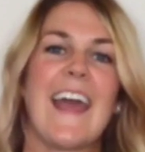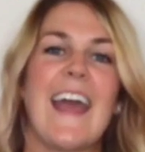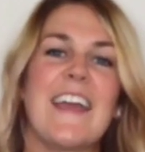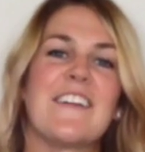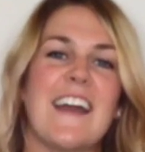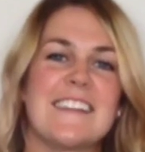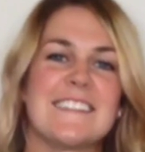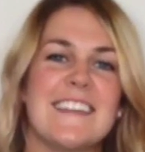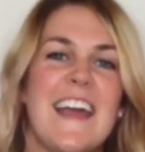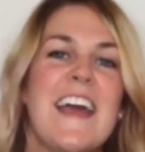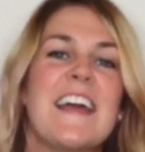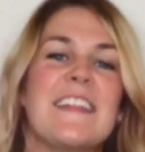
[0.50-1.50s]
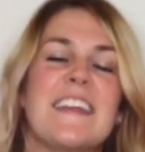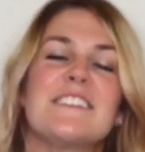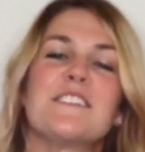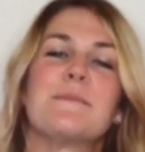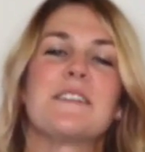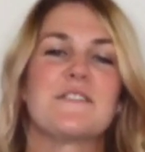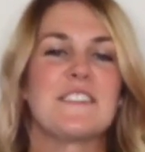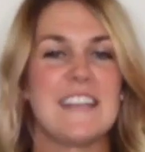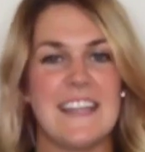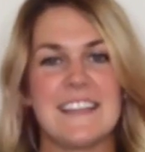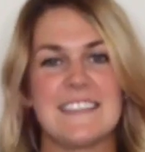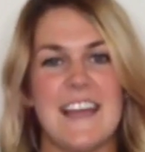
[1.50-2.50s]
Hey you guys, thanks so much for
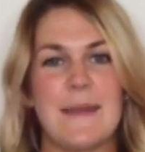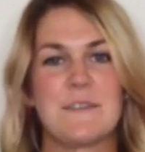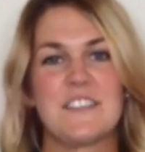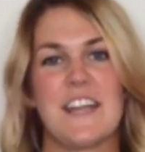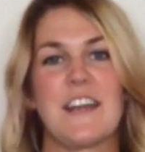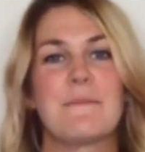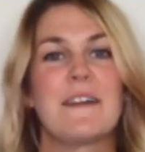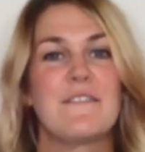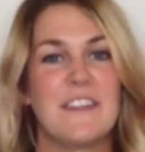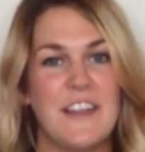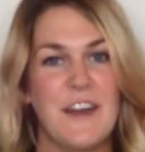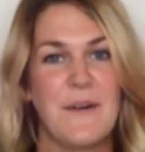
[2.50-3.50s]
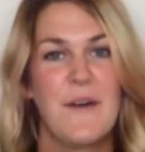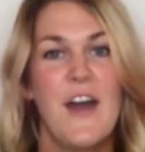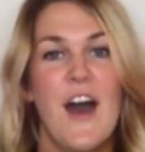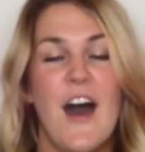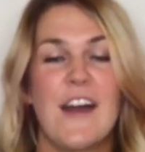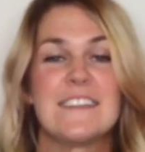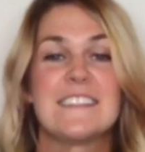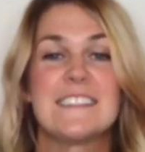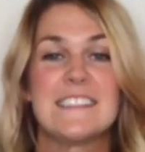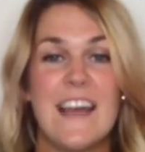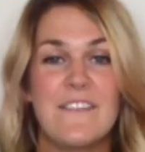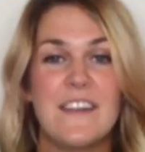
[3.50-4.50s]
taking the time to check out my video on
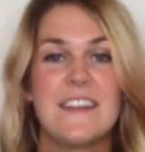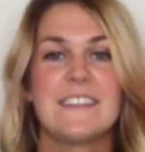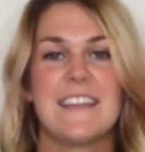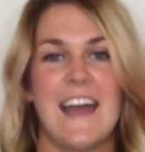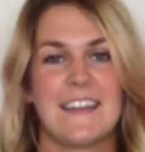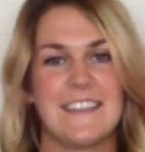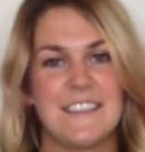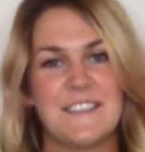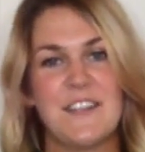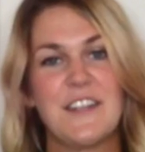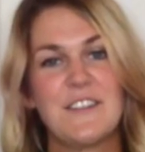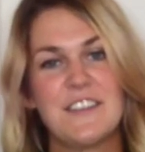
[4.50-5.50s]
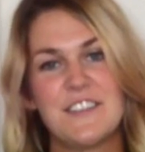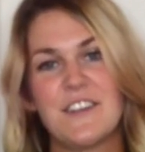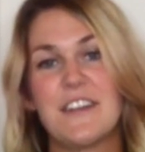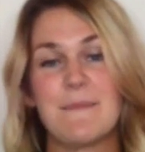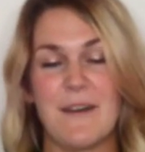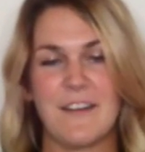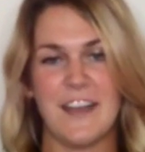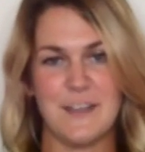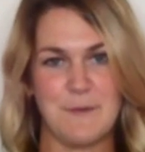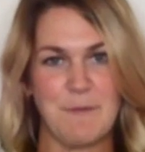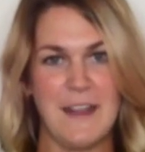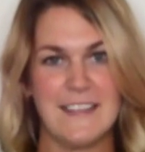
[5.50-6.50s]
7 tactics to increase your email
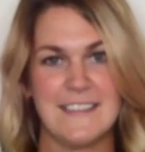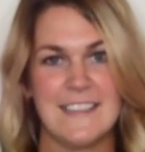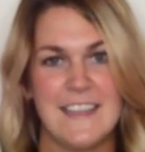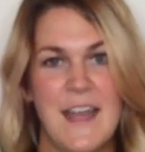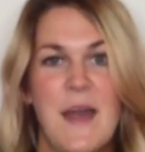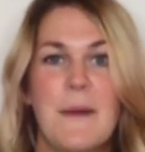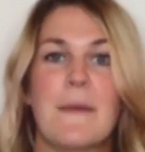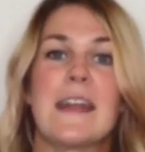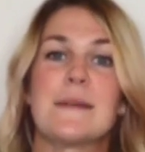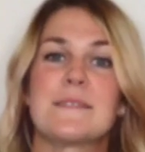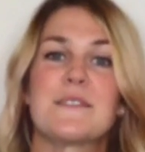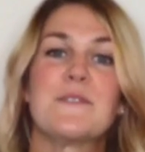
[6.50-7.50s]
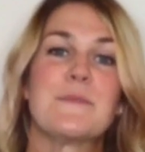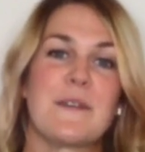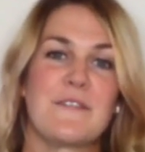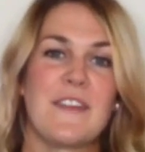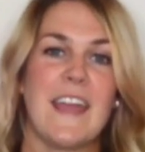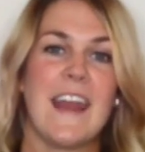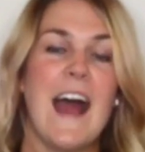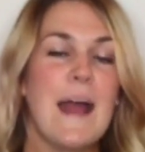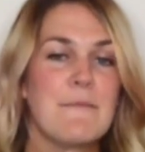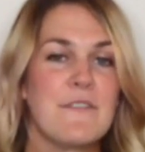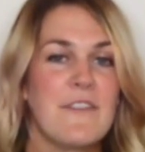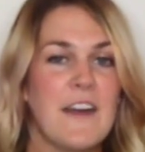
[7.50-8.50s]
engagement rates. My name is Nicole Murphy and
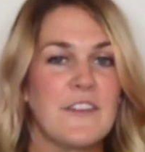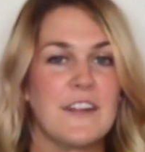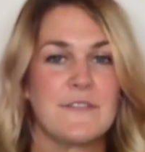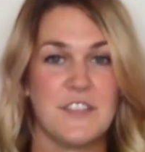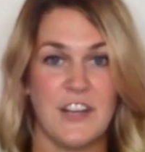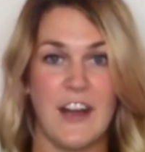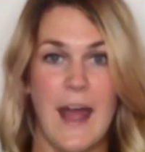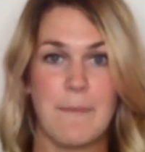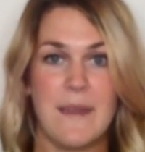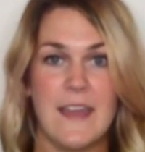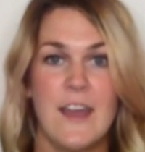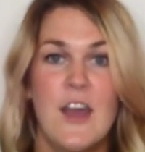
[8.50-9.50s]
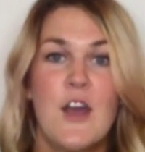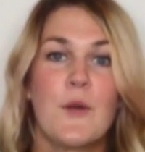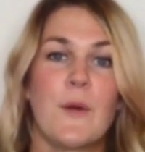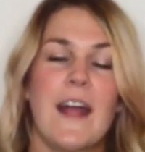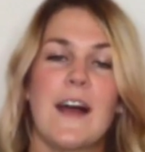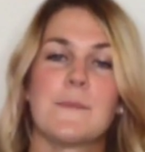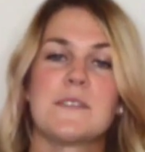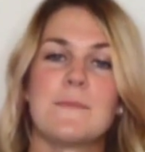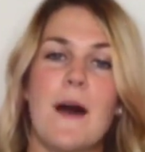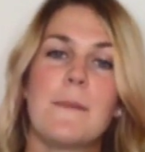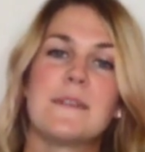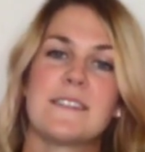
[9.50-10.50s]
I'm the founder of Trigger Happy, where I help
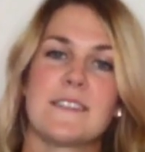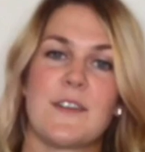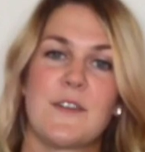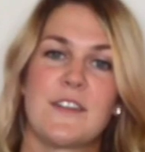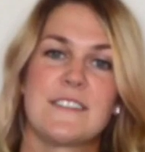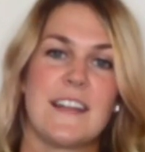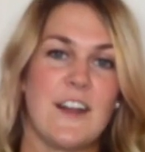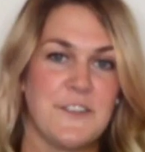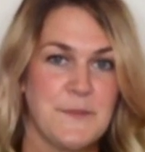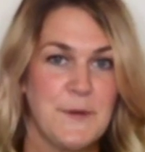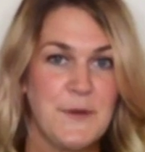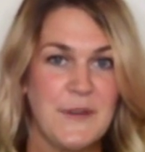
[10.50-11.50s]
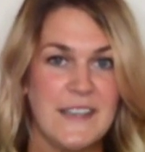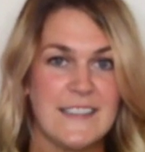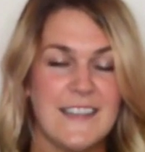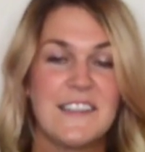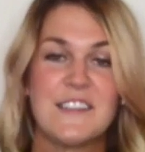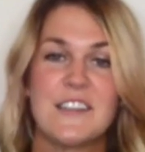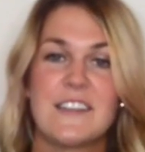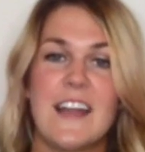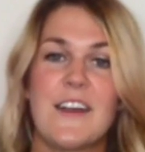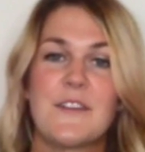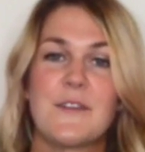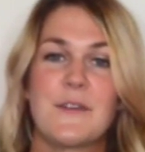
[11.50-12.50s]
small business owners and entrepreneurs
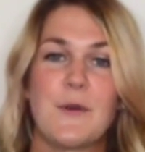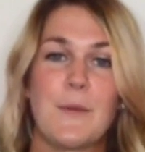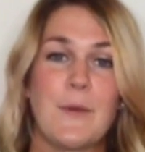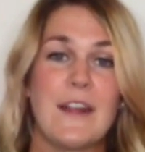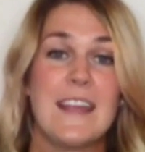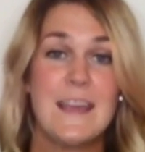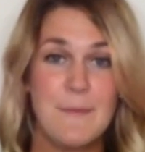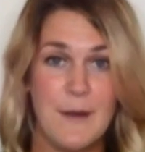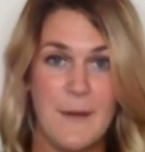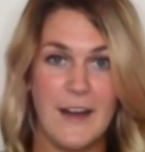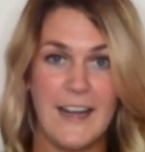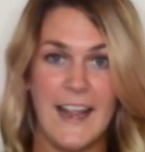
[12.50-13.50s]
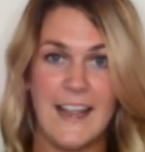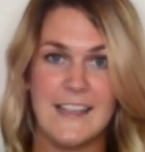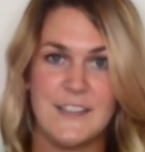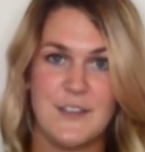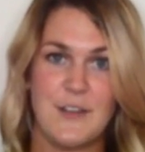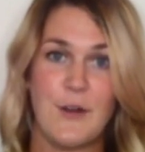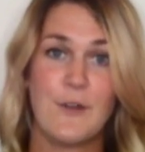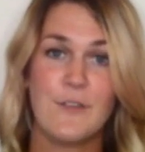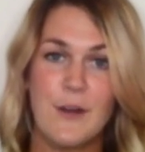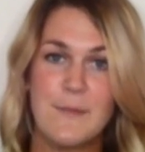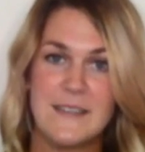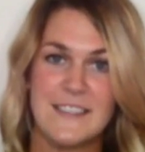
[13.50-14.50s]
learn how to incorporate email marketing into their
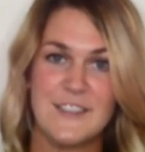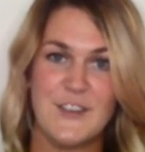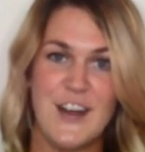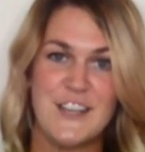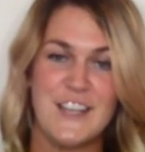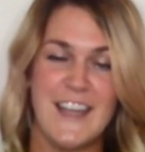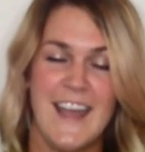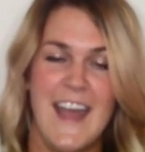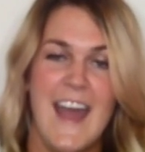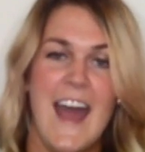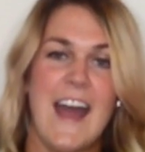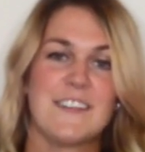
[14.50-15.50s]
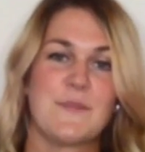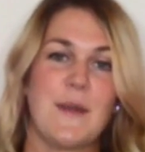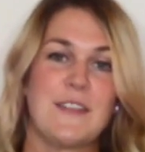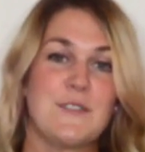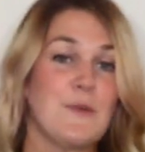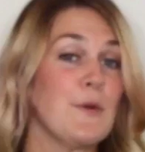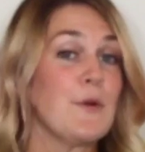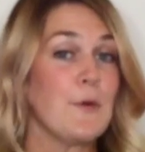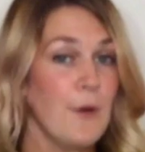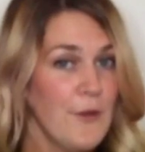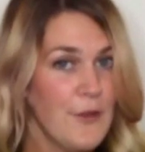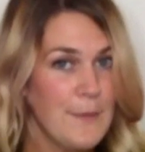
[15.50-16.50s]
overall business strategy as a way to
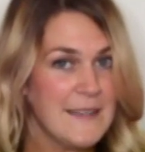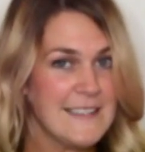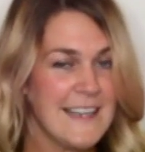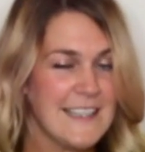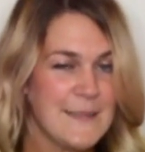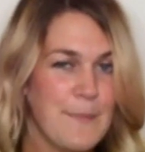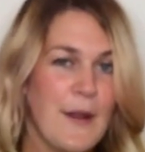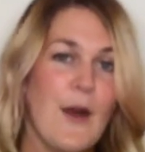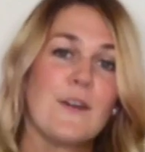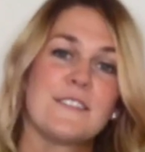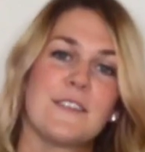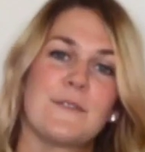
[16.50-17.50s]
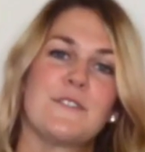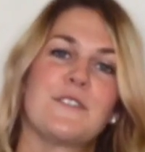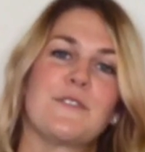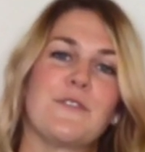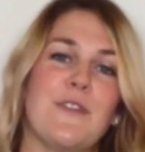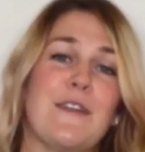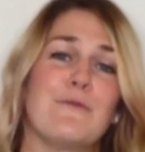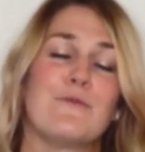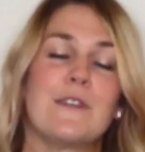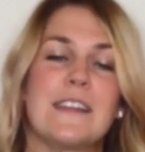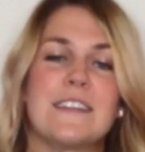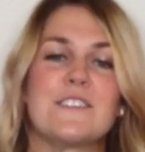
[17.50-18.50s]
grow their business, but also to create
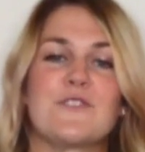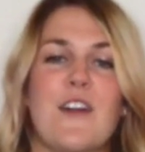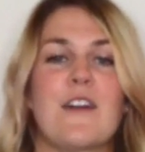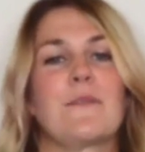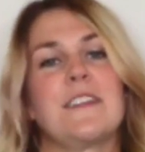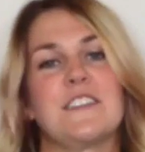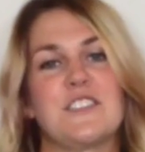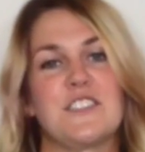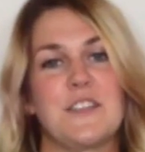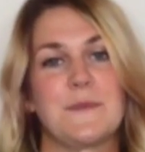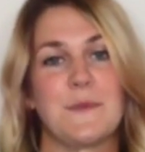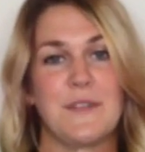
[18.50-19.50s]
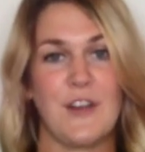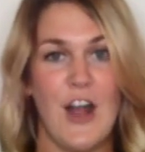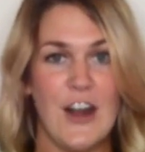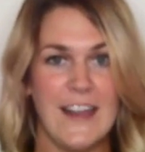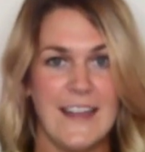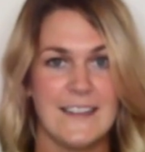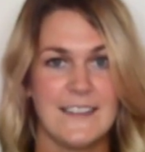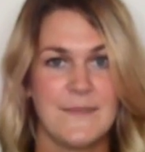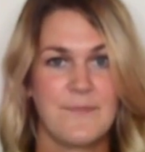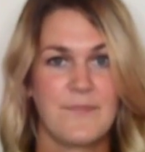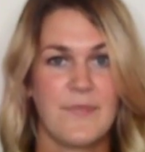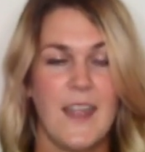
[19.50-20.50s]
really strong relationships with their
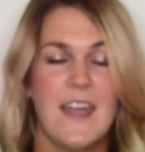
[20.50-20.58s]
audience.